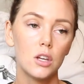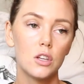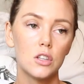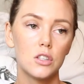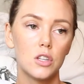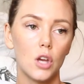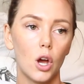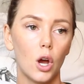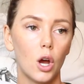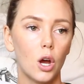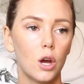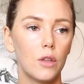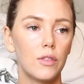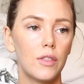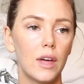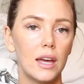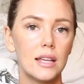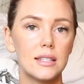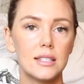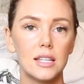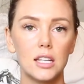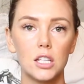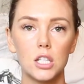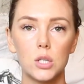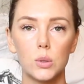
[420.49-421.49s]
So
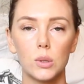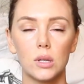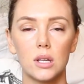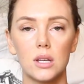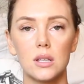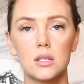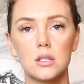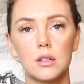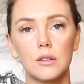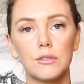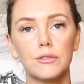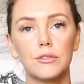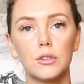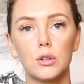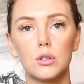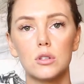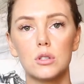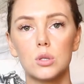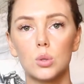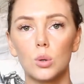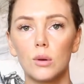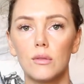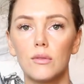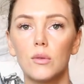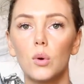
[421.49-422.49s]
they send you a list of
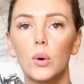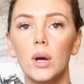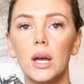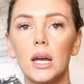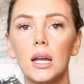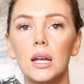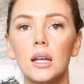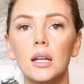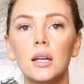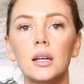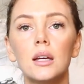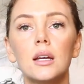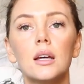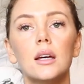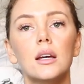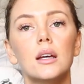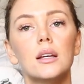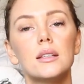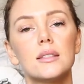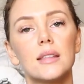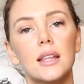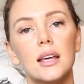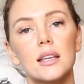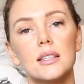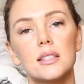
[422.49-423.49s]
foods to avoid,
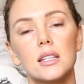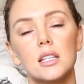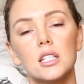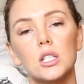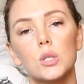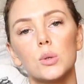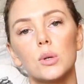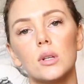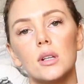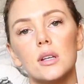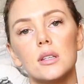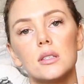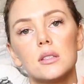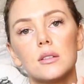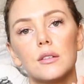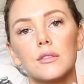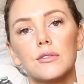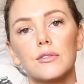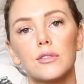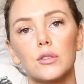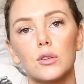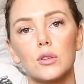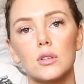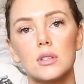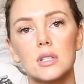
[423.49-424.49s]
they send you a list
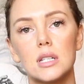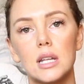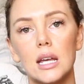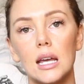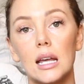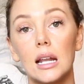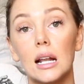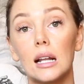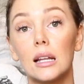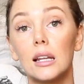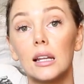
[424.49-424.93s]
of foods to eat